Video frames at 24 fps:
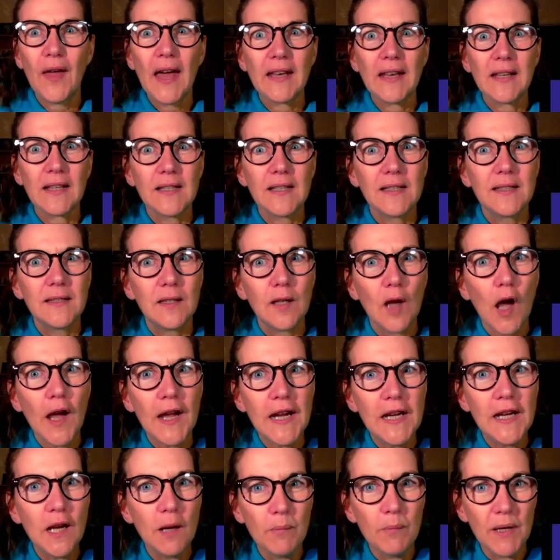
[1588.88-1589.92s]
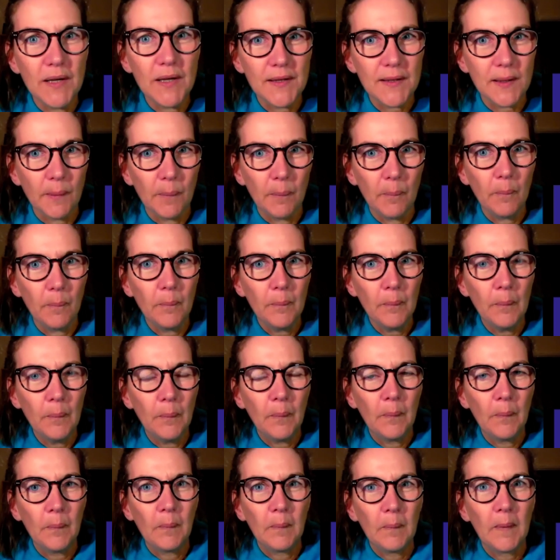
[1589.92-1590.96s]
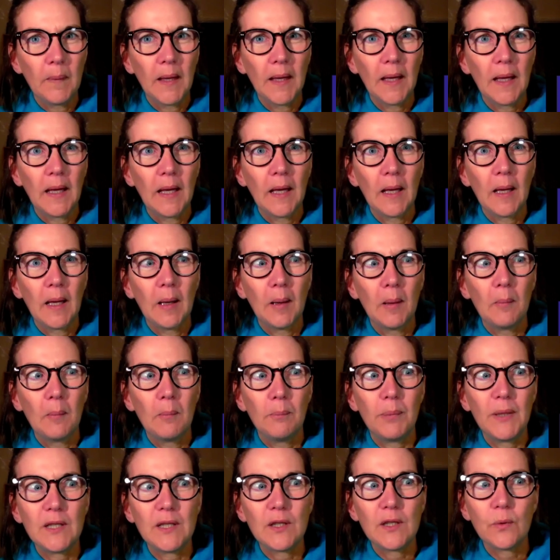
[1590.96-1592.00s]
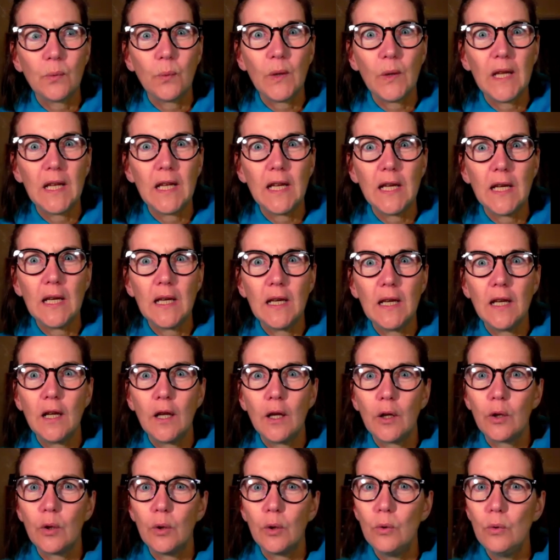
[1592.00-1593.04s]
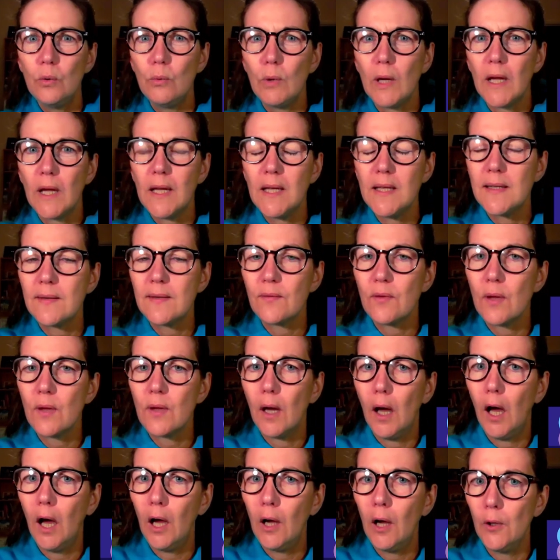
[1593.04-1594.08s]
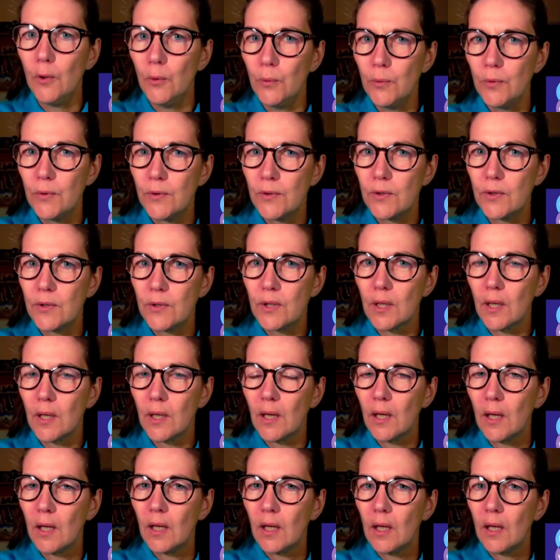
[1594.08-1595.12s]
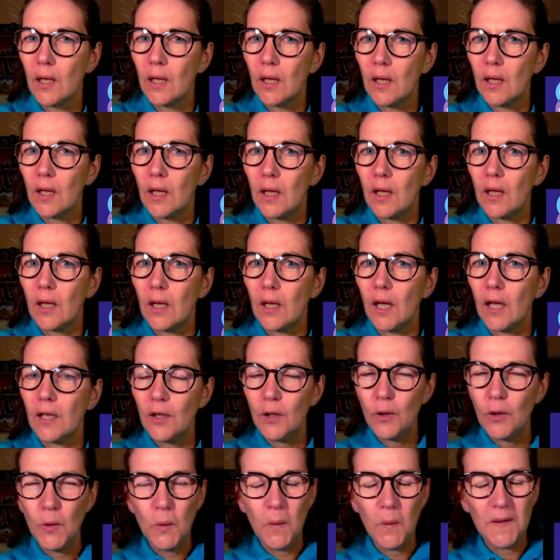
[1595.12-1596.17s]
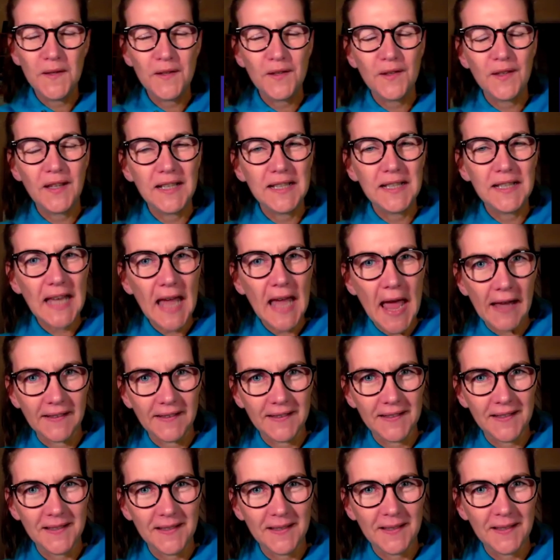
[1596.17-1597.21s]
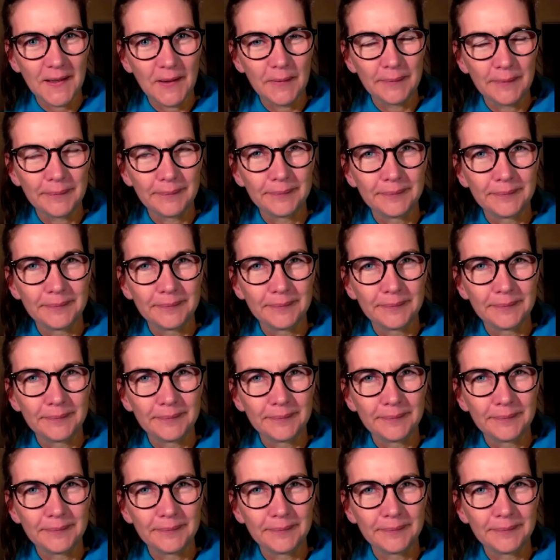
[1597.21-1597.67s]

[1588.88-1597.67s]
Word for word: that dynamism between who is the host and who is the guest.